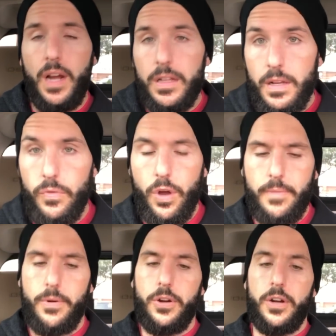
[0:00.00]
I love
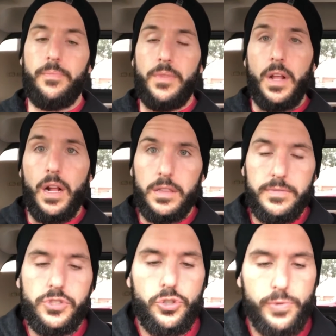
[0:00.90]
Whataburger, I
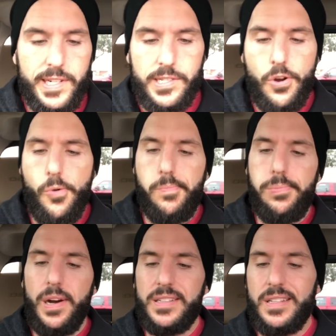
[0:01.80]
love chorizo,
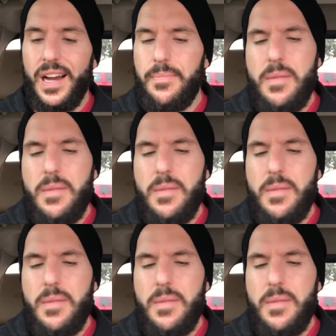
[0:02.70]
but uh,